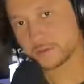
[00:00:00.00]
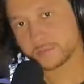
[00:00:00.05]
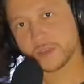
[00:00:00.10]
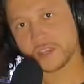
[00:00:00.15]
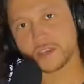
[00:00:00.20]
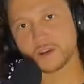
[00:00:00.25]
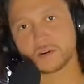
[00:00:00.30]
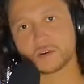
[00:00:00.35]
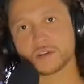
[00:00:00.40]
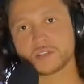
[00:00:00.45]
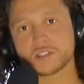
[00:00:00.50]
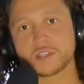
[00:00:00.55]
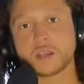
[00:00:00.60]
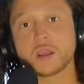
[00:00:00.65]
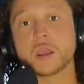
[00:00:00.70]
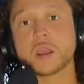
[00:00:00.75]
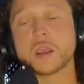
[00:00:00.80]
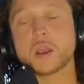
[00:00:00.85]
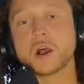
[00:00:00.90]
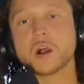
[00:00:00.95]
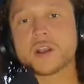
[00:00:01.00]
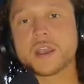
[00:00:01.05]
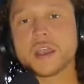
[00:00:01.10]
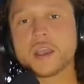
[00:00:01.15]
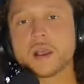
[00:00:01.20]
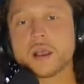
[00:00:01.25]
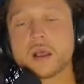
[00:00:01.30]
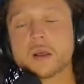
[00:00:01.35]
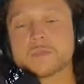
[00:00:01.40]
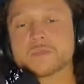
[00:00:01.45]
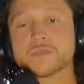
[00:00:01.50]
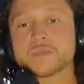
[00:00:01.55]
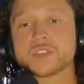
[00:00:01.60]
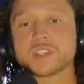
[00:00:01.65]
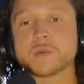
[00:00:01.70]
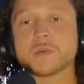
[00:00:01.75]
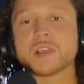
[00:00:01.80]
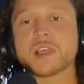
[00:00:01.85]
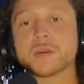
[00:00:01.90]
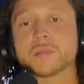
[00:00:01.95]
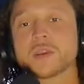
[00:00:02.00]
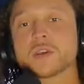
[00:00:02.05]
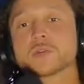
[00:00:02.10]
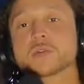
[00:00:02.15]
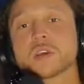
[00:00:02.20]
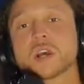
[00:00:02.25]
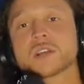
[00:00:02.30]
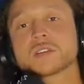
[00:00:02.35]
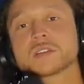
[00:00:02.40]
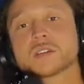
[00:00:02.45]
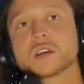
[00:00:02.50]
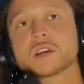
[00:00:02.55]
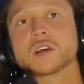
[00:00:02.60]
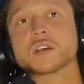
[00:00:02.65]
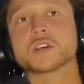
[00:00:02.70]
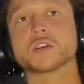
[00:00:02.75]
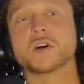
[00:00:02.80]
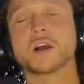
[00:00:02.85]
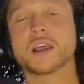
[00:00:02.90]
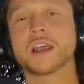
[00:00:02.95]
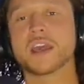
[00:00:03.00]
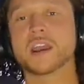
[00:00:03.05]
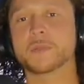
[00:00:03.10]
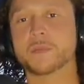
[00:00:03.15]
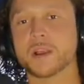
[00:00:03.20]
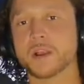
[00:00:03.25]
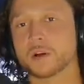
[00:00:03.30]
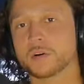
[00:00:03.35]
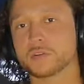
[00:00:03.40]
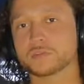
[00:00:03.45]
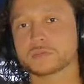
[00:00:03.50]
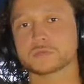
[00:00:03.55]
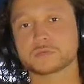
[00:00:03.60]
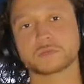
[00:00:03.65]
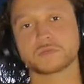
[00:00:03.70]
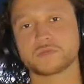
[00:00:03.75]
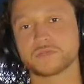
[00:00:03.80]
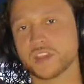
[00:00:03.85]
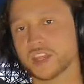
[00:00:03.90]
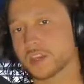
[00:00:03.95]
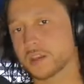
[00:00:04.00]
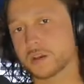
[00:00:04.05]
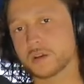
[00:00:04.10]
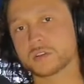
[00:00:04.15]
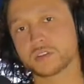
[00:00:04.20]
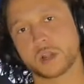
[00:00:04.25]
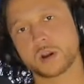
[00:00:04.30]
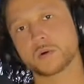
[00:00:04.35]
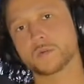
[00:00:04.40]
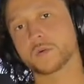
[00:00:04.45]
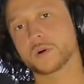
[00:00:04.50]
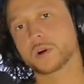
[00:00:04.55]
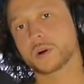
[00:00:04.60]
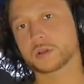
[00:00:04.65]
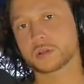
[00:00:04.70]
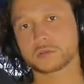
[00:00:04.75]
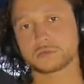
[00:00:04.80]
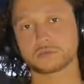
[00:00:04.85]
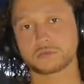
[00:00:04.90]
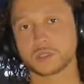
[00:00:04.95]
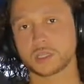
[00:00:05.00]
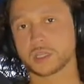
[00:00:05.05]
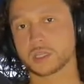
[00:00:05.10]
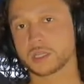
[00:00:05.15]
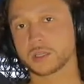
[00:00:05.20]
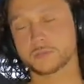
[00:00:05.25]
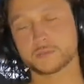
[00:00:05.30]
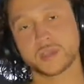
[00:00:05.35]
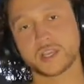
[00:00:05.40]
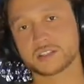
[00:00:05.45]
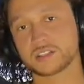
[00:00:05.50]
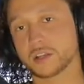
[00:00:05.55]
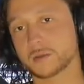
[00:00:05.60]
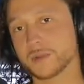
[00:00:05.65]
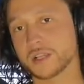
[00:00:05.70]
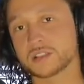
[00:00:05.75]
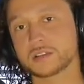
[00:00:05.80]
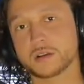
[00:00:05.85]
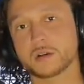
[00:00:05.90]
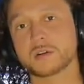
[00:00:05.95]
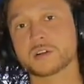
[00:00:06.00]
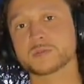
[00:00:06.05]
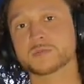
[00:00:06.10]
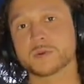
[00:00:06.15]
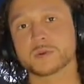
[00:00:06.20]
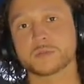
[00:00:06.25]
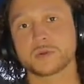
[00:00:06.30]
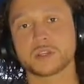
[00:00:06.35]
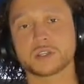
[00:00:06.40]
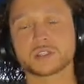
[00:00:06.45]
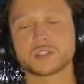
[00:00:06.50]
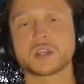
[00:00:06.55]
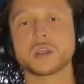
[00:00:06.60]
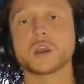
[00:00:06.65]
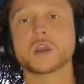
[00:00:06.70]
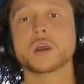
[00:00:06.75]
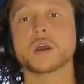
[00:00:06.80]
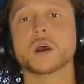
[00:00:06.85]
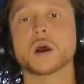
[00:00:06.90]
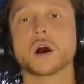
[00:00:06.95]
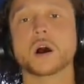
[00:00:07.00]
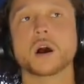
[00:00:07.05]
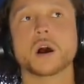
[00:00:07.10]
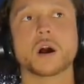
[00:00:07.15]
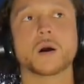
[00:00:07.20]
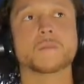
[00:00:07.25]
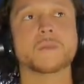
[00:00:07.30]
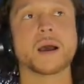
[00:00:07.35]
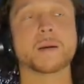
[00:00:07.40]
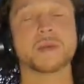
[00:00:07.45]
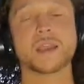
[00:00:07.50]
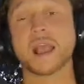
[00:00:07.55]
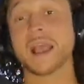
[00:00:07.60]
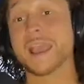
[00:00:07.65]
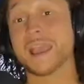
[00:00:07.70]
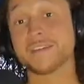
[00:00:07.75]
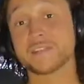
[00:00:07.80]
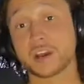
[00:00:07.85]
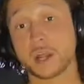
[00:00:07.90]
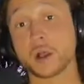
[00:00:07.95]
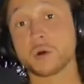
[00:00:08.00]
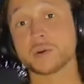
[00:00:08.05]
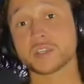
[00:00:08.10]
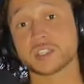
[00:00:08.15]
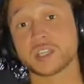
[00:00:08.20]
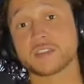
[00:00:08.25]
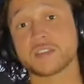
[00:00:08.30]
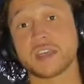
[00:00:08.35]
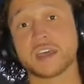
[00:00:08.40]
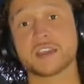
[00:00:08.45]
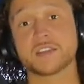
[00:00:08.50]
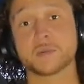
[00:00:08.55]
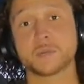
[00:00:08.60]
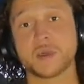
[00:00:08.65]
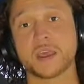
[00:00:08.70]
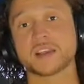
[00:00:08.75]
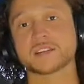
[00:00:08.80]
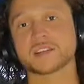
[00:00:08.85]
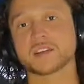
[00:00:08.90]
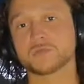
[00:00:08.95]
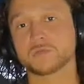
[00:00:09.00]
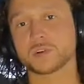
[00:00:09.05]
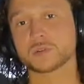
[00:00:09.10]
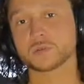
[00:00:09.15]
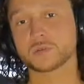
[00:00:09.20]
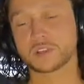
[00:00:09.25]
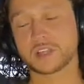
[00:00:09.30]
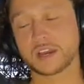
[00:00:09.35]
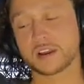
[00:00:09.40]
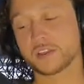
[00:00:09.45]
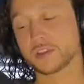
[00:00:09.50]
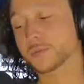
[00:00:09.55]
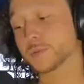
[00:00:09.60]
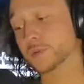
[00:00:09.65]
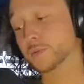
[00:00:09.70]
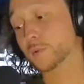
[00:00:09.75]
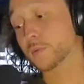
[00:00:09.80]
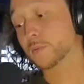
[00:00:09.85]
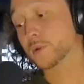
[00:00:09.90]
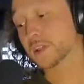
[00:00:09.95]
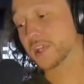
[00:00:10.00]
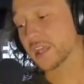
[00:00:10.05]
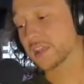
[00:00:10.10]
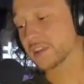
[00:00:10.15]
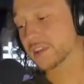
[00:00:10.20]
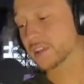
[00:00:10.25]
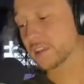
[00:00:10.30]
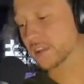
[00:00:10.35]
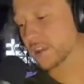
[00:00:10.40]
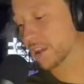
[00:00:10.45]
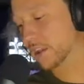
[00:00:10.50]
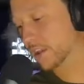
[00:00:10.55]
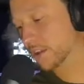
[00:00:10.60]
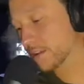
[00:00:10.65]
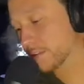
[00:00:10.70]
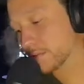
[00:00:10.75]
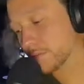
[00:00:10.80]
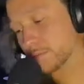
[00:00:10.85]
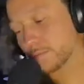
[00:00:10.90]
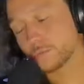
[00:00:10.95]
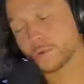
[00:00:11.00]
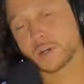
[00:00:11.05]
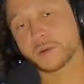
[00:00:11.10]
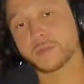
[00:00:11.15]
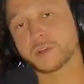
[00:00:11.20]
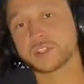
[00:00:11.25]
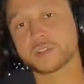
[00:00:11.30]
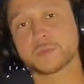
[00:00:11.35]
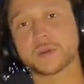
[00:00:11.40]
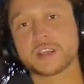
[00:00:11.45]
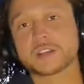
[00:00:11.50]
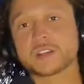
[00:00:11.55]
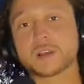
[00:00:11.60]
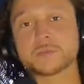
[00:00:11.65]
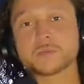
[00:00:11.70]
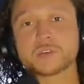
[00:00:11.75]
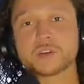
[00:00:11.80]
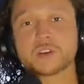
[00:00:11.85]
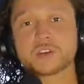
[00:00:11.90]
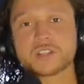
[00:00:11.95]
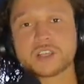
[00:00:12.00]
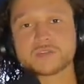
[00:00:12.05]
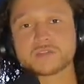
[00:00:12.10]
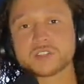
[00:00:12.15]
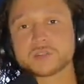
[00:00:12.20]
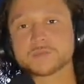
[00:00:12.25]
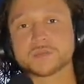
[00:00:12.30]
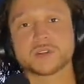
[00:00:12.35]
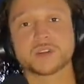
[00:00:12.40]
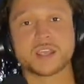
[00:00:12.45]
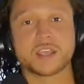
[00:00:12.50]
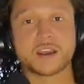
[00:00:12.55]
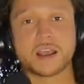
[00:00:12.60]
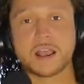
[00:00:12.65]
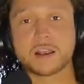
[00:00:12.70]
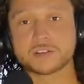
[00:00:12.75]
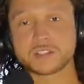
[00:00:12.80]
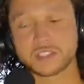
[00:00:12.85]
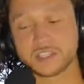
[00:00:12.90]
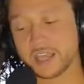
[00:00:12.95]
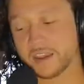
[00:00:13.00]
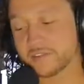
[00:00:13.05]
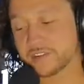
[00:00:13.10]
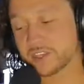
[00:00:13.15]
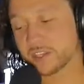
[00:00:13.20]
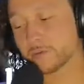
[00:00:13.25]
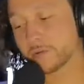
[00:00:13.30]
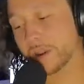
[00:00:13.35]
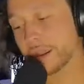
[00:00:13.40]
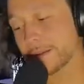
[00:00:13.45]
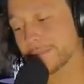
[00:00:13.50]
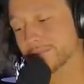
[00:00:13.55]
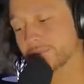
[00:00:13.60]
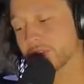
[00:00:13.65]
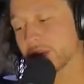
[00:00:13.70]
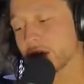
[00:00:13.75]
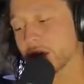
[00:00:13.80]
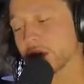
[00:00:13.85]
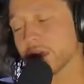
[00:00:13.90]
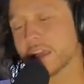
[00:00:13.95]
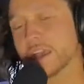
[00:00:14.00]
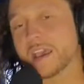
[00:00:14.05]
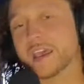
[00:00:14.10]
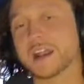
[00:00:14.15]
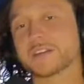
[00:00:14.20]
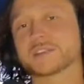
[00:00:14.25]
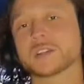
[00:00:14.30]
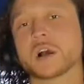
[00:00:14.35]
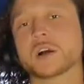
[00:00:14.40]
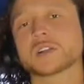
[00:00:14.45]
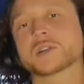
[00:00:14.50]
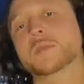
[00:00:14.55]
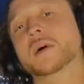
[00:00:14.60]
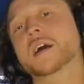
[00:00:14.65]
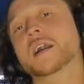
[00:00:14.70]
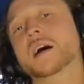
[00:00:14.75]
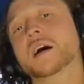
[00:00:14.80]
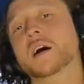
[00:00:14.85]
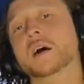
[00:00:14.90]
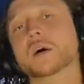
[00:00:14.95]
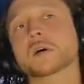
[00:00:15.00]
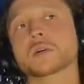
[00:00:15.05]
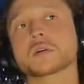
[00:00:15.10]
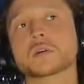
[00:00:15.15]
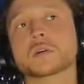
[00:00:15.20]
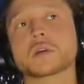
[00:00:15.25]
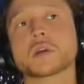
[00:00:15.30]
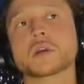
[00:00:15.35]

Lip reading: making a noise there. Okay, somebody like me who does, I edit my own videos, artwork, mix all my songs pretty much. I haven't always done that. In the past, I've worked with a lot of other people. But lately, and pretty much the past couple of years, I've just been in-housing everything, right? And I've talked about how